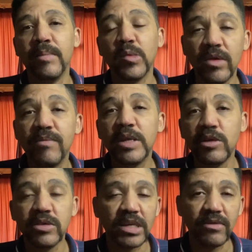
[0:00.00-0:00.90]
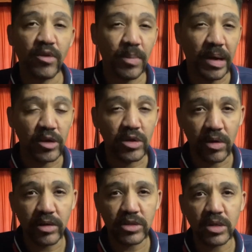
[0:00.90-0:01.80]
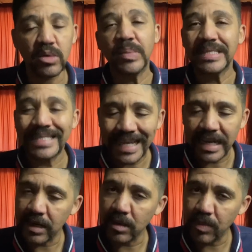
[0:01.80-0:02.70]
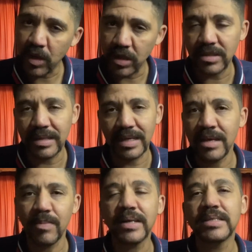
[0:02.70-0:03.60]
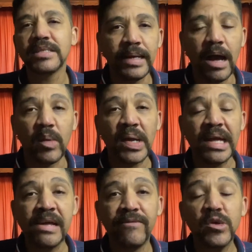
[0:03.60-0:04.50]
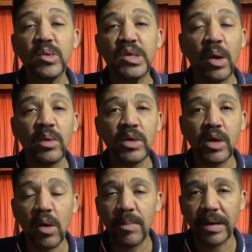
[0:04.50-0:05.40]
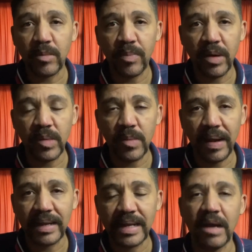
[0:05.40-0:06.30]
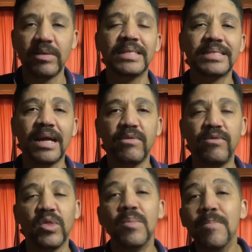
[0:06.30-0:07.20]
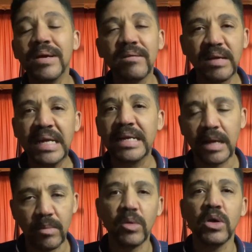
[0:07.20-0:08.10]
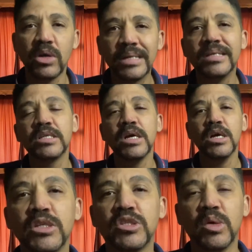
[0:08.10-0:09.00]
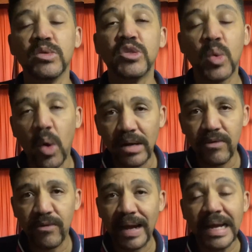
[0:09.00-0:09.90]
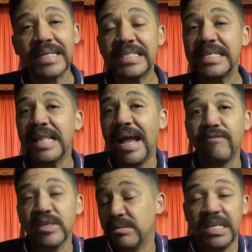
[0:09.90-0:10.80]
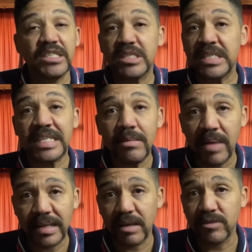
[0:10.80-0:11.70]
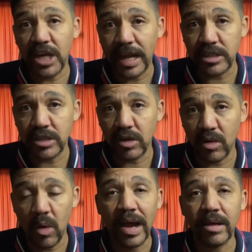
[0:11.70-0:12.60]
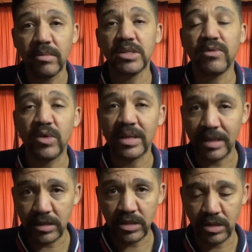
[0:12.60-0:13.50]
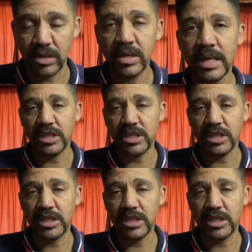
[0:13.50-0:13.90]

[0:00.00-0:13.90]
We've been using it for about a year or so, particularly because of the e-bucks. Now, if you don't know about the Premier Bank account, it's like for the middle income earners. So to qualify, I see it doesn't seem like they've changed the requirement for it this year.